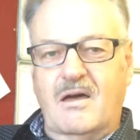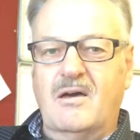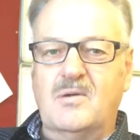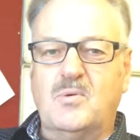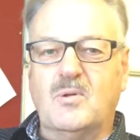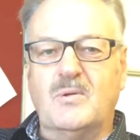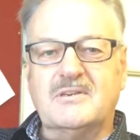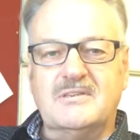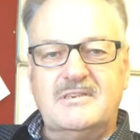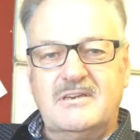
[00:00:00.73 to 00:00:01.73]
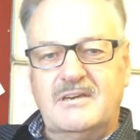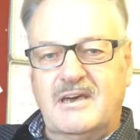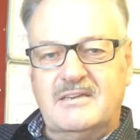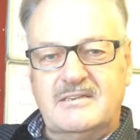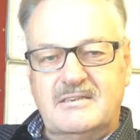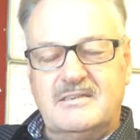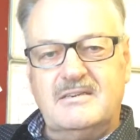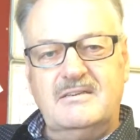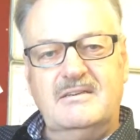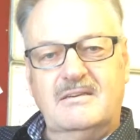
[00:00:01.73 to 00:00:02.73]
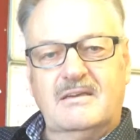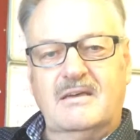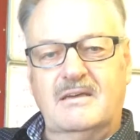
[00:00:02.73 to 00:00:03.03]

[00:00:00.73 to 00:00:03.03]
Hi, Paul Watkins here, ATC.